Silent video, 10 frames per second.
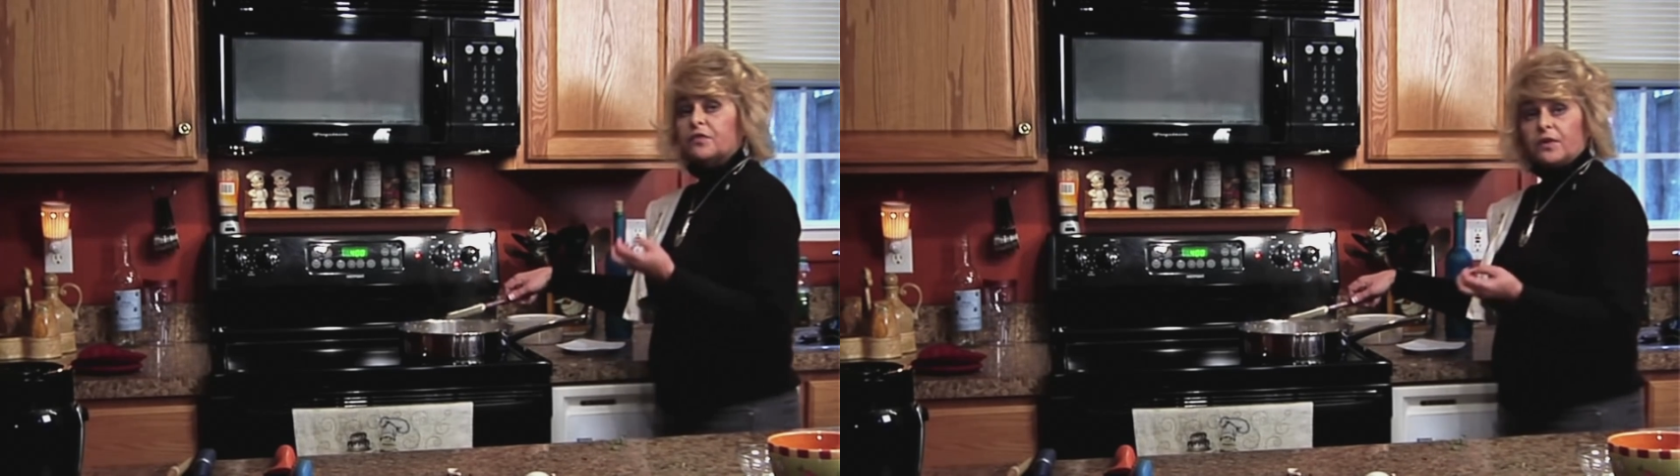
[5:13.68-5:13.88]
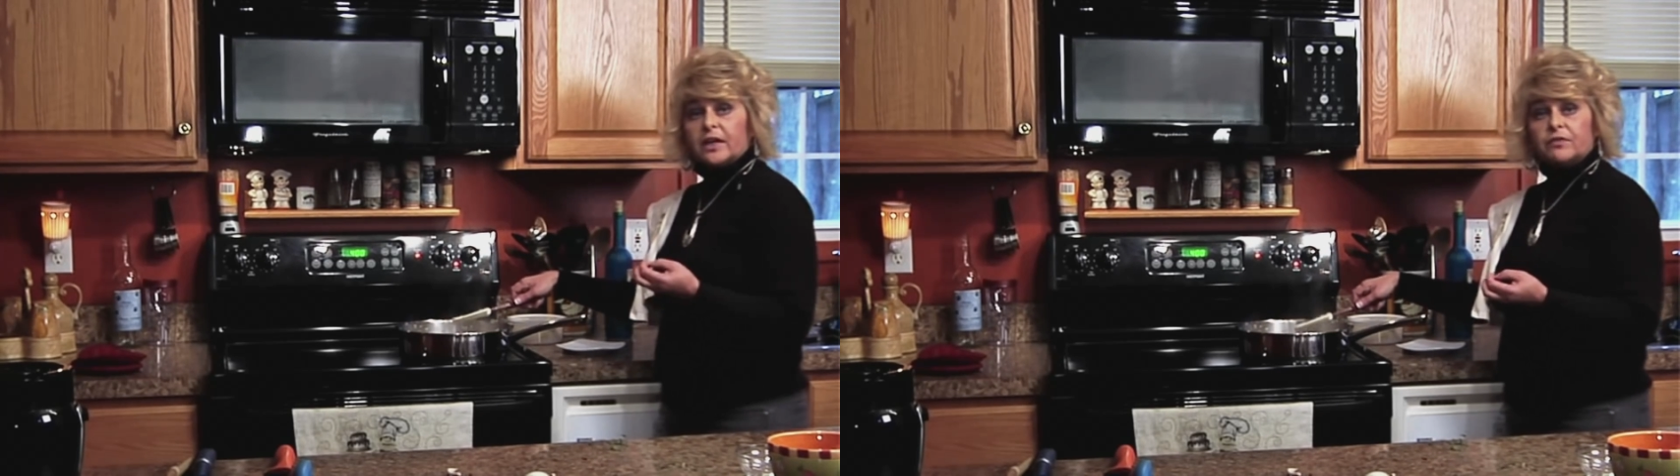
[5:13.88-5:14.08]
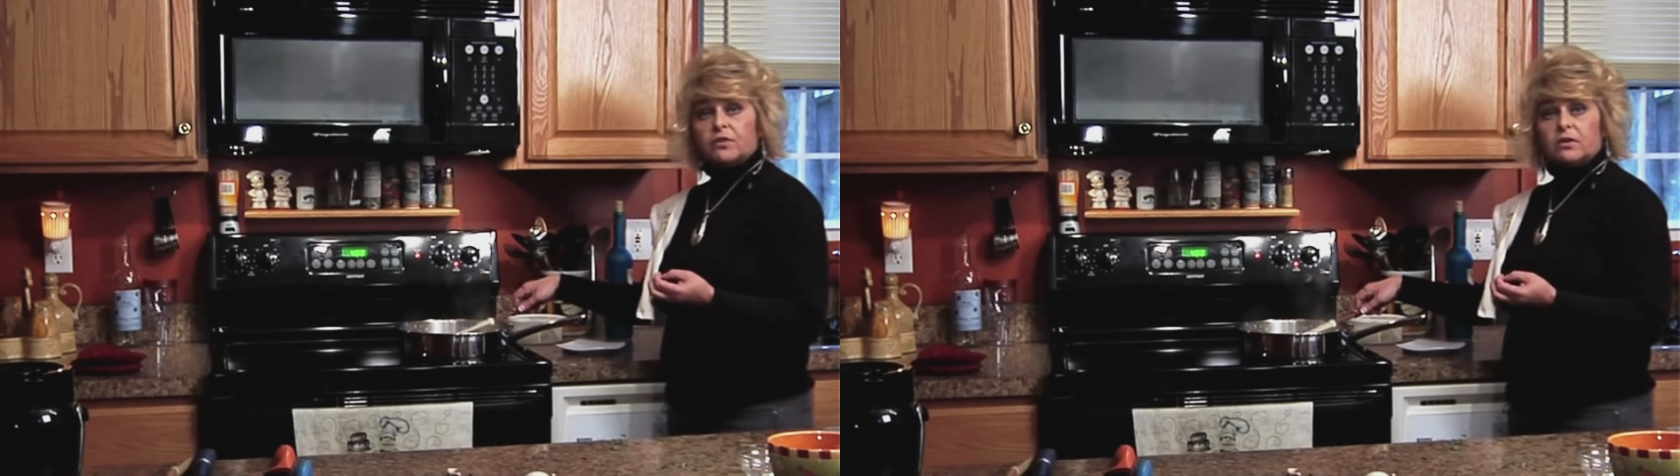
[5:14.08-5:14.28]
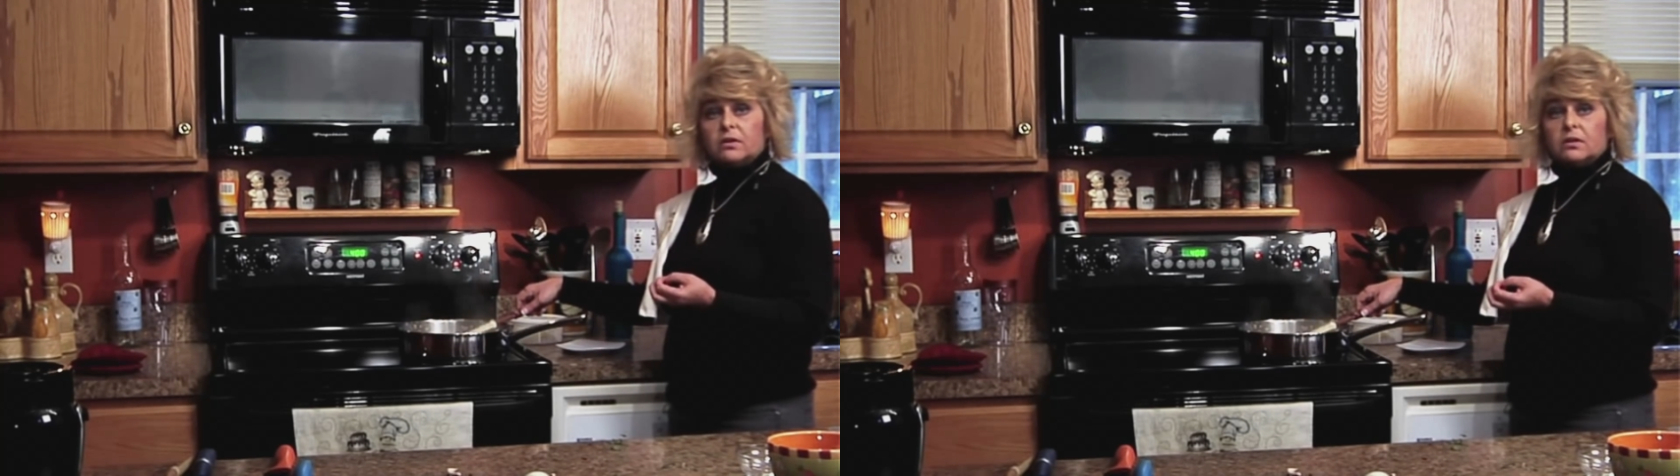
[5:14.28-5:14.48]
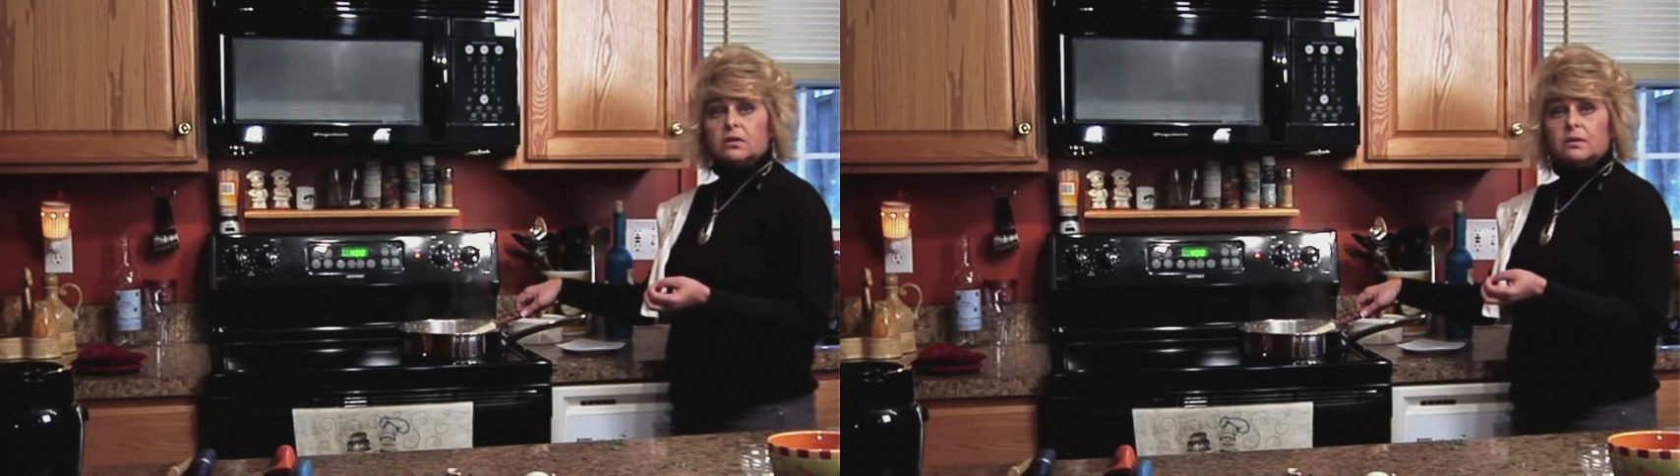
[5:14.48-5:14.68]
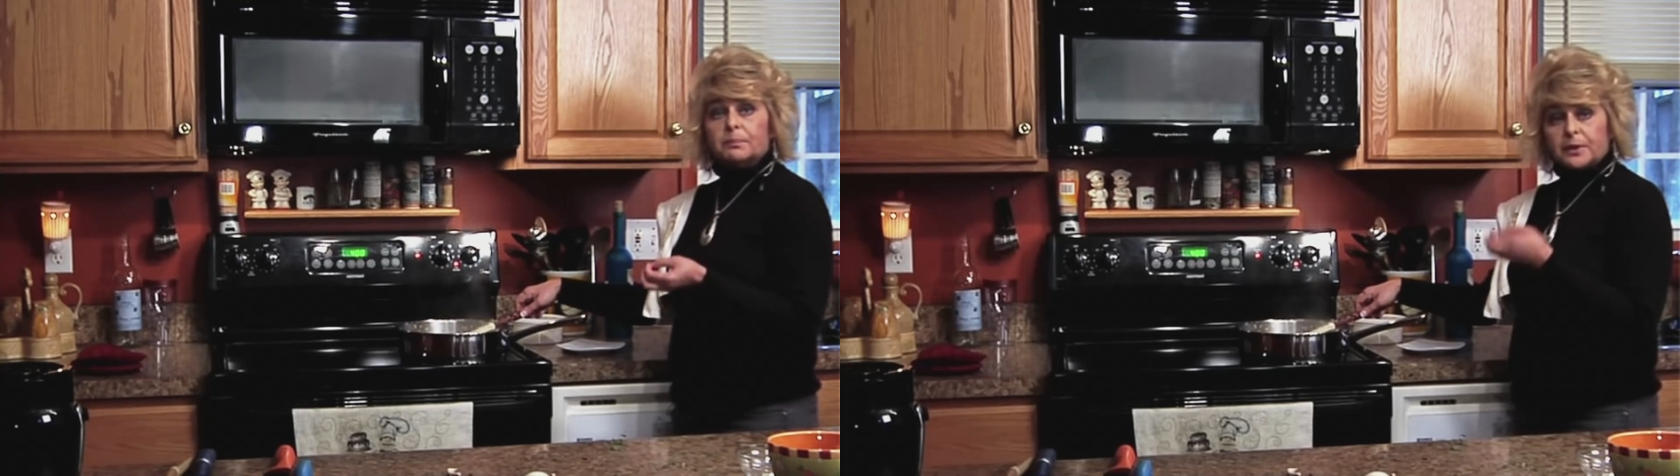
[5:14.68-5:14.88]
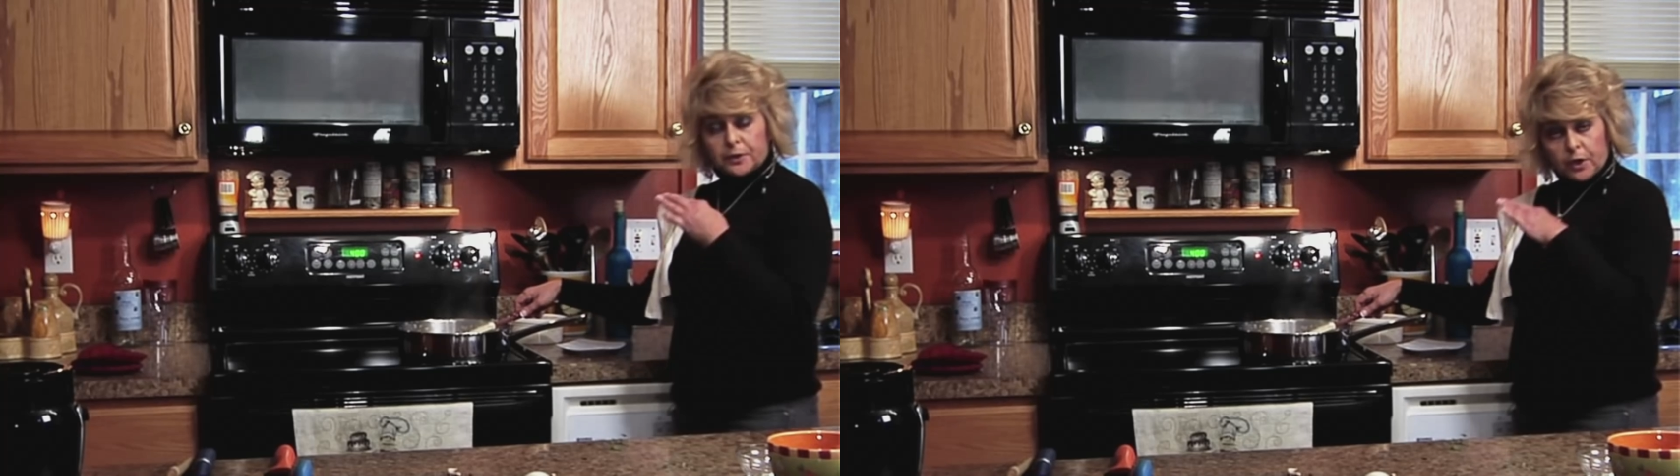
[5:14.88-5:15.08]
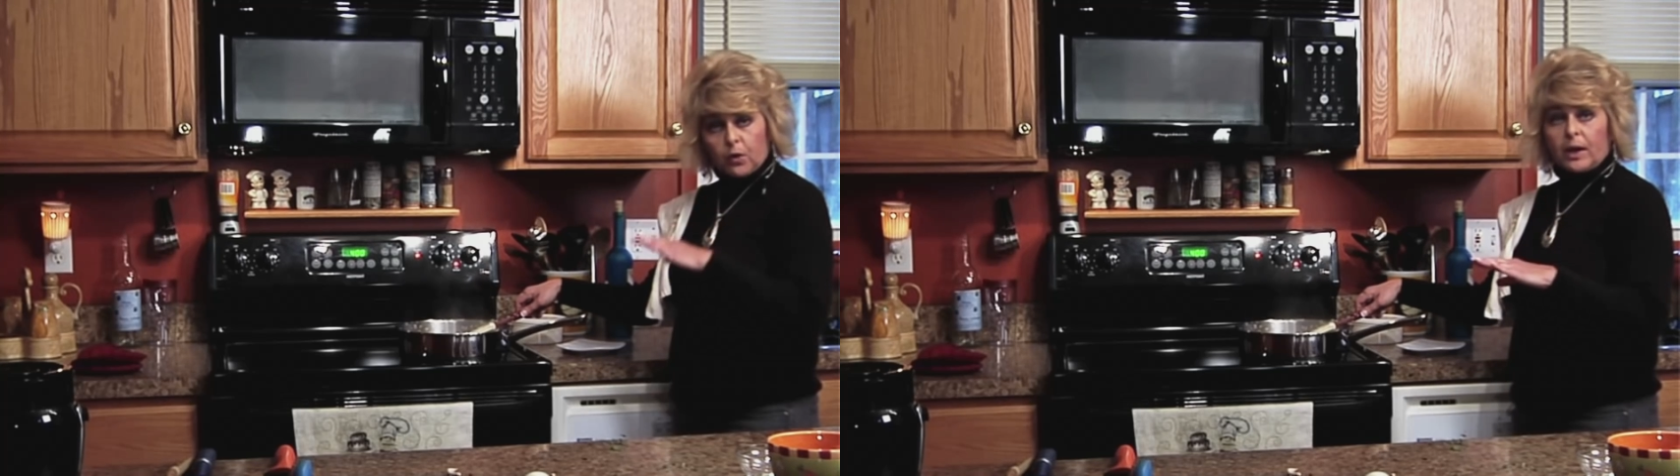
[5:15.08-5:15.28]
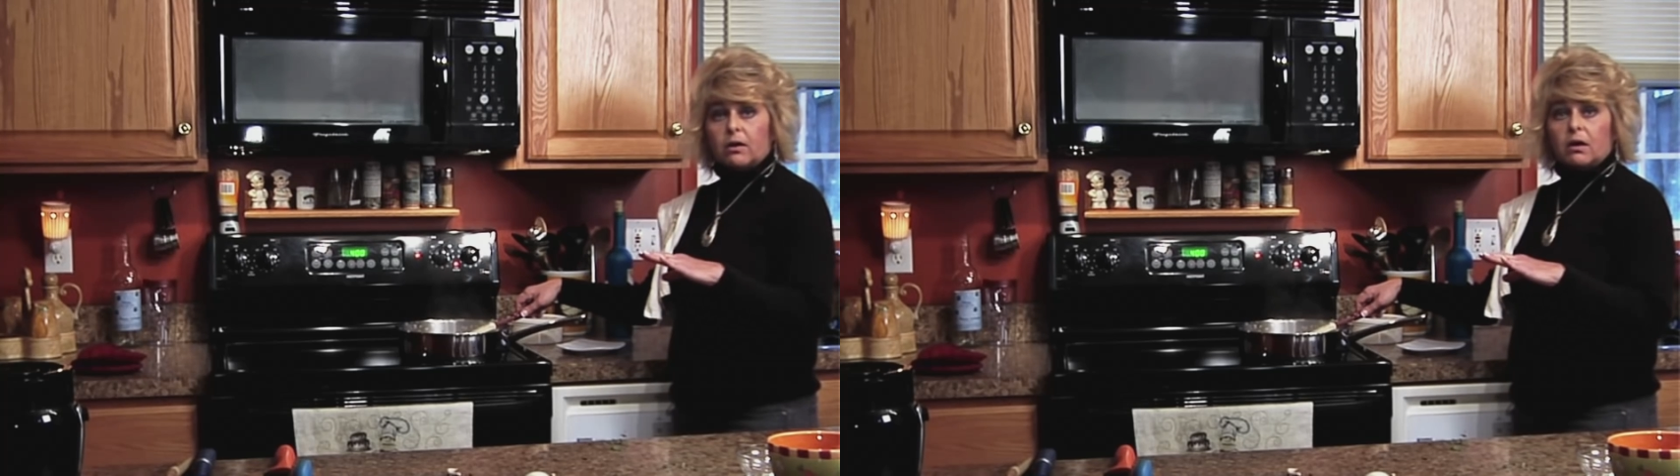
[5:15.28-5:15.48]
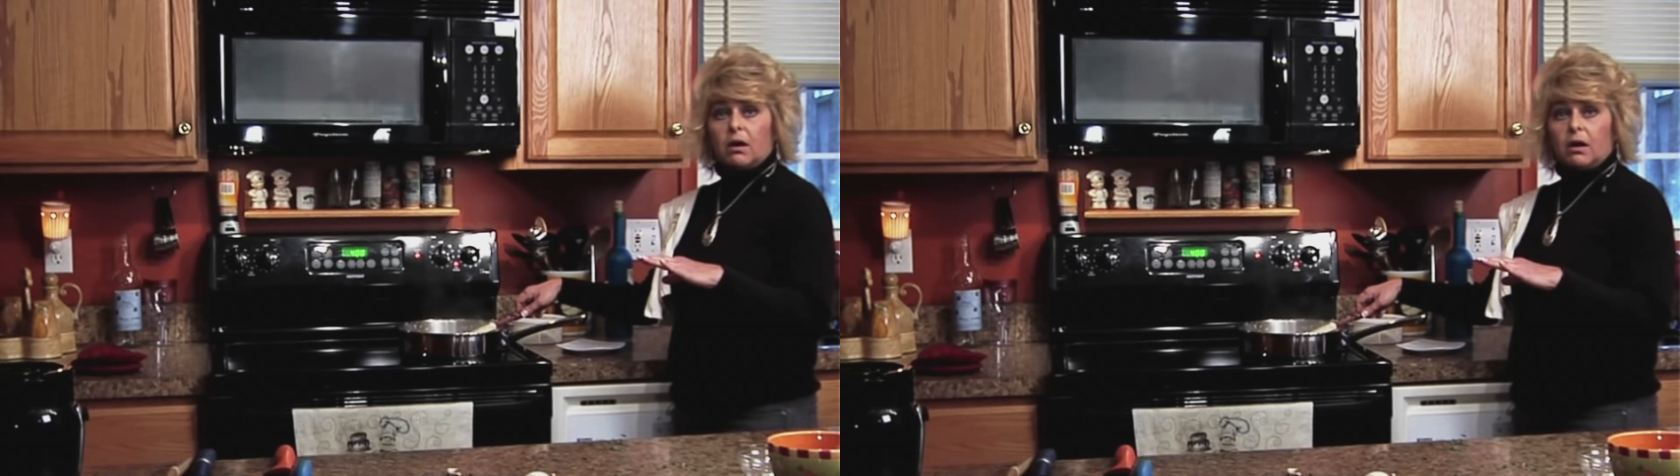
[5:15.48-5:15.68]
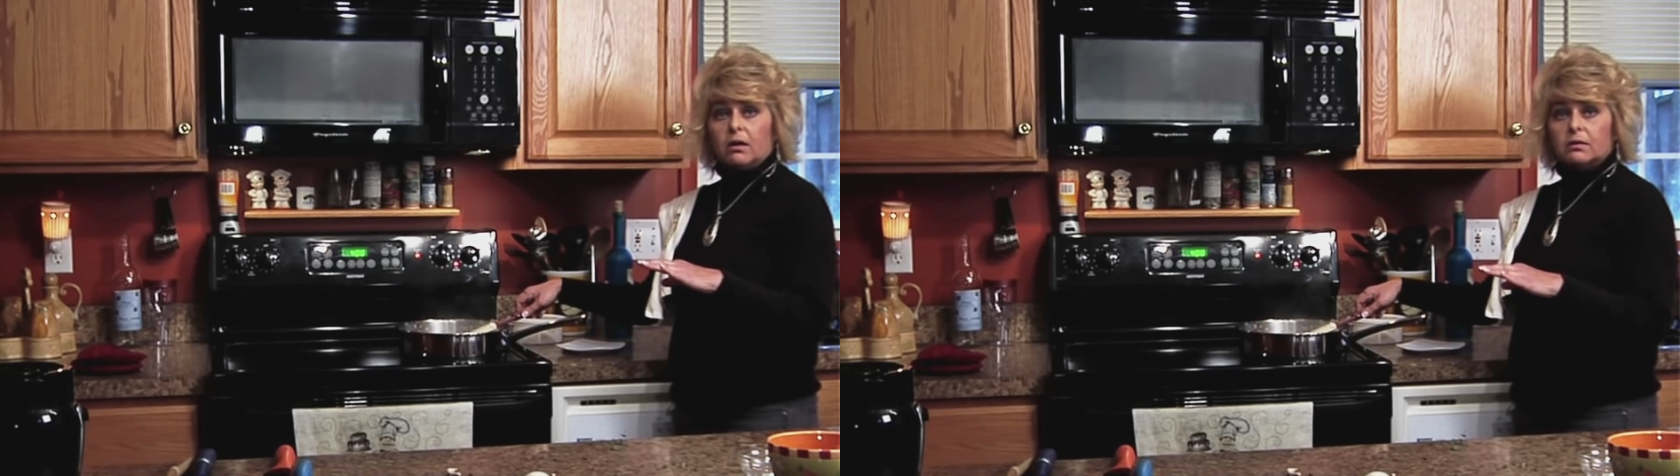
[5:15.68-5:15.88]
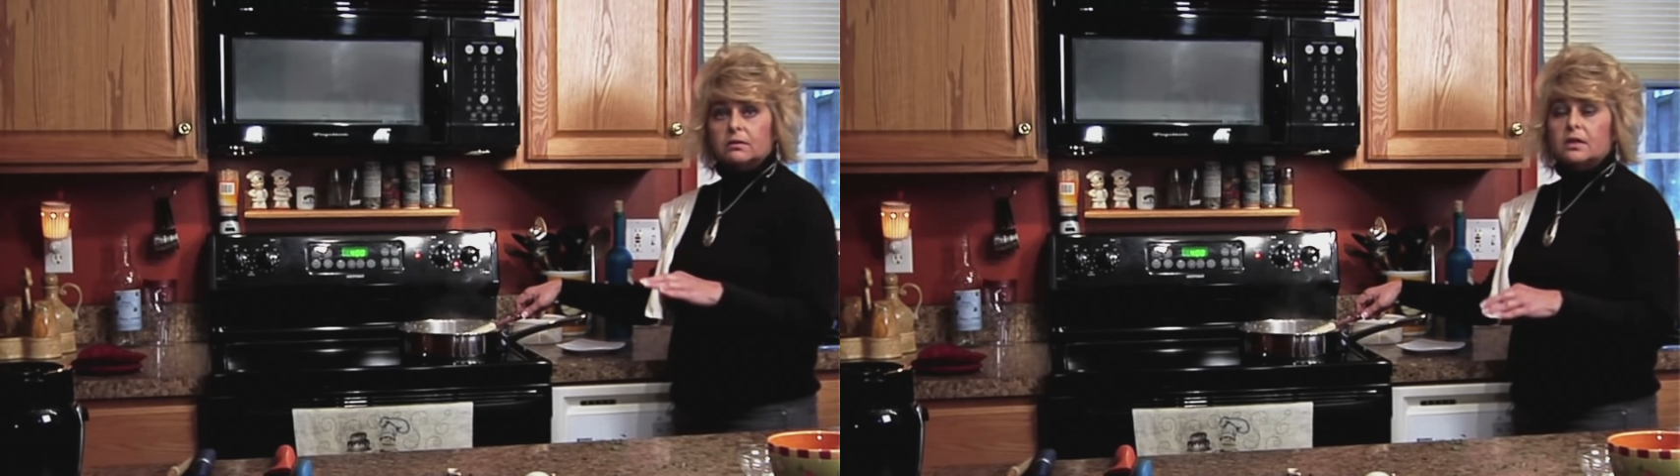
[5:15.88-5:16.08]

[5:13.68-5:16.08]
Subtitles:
flavor, but no alcohol.